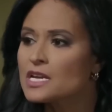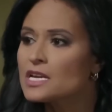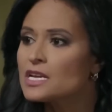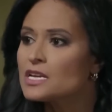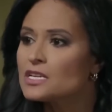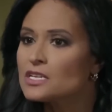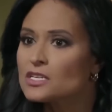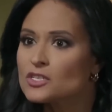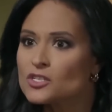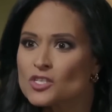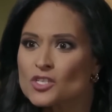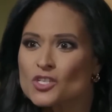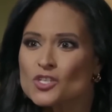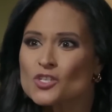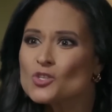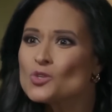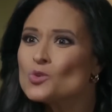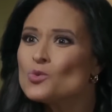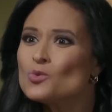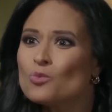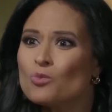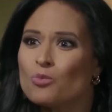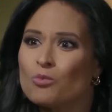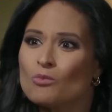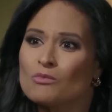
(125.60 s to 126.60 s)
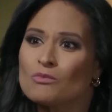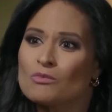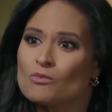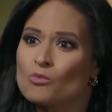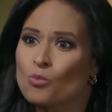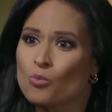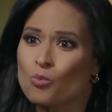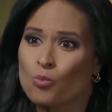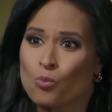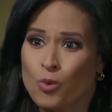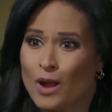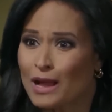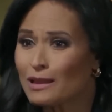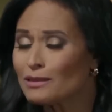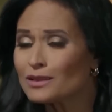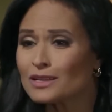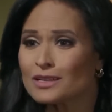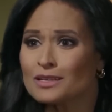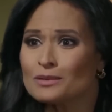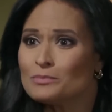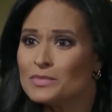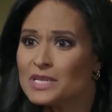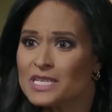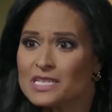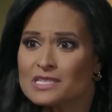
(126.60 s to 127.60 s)
Yeah. Do you
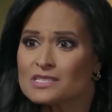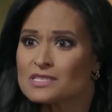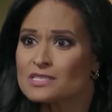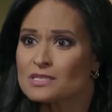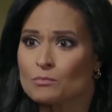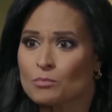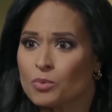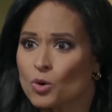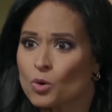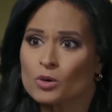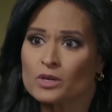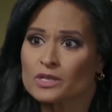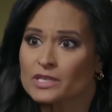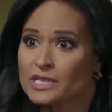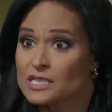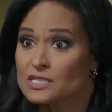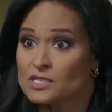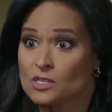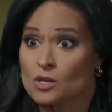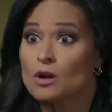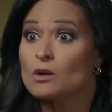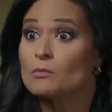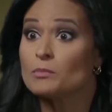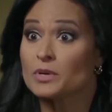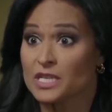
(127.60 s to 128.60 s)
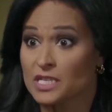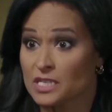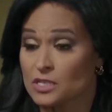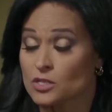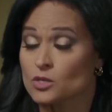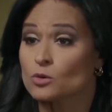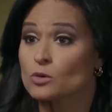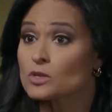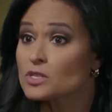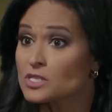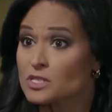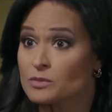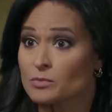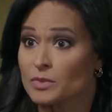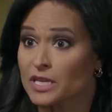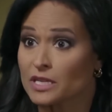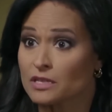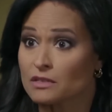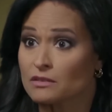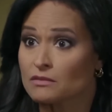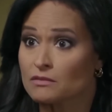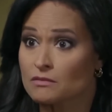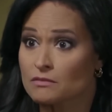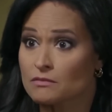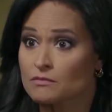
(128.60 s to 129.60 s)
welcome his support, his all but
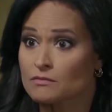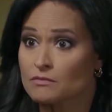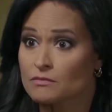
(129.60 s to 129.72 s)
endorsement?